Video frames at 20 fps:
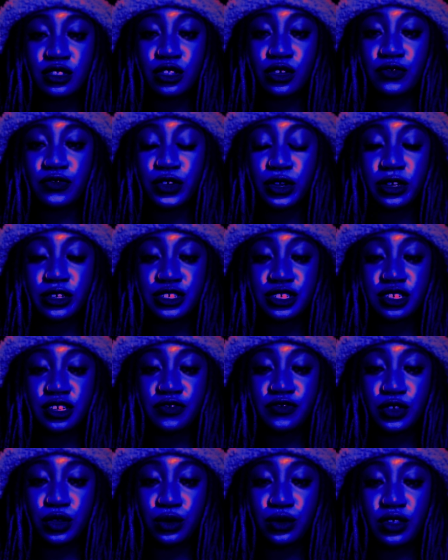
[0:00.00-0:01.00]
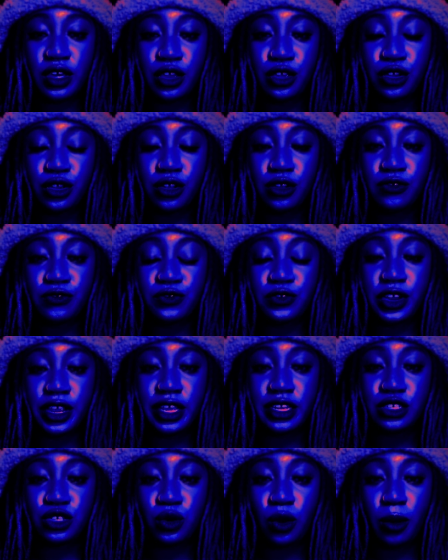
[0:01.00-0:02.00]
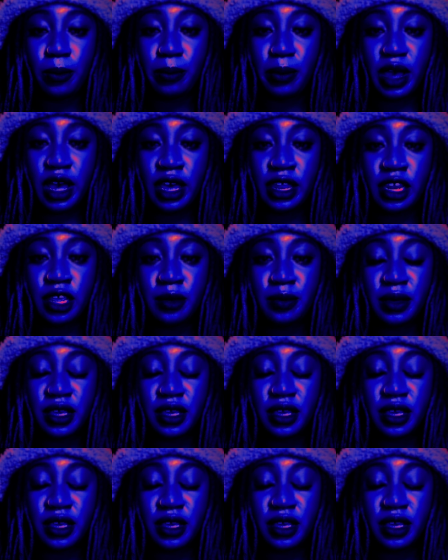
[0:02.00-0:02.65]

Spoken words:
the version of you that you're afraid to embody,